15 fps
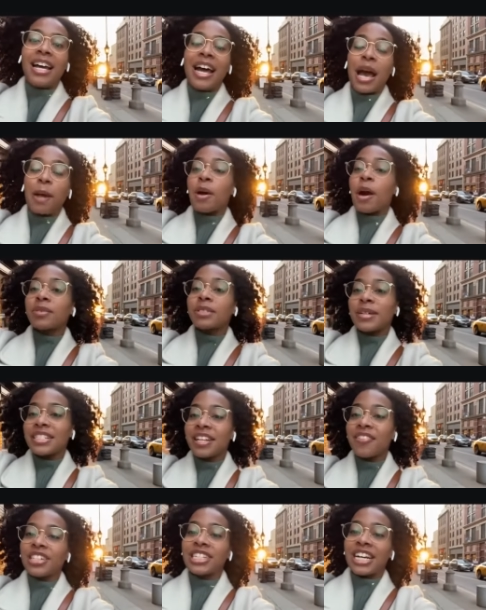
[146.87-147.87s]
I promised
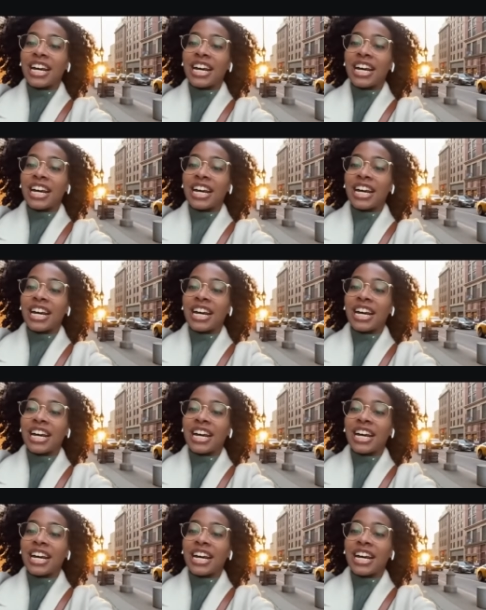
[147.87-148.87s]
myself I'd check out. The
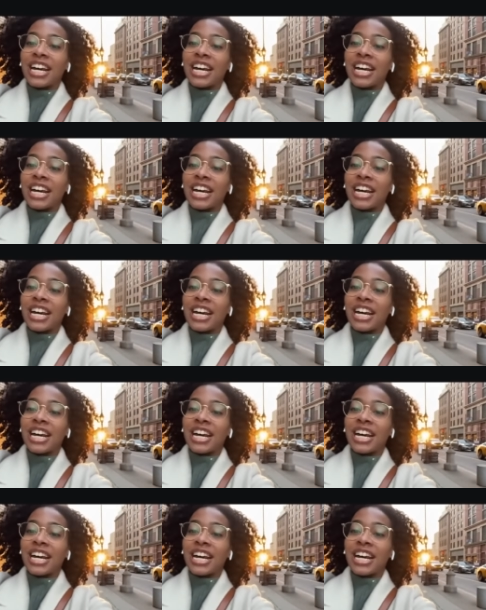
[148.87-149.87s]
visual quality
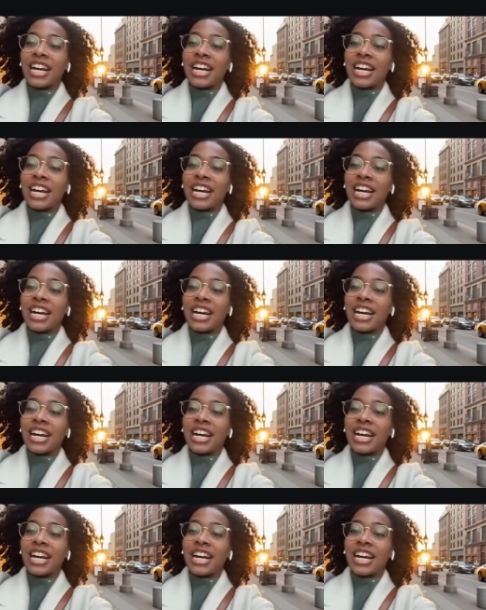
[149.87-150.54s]
immediately stands out.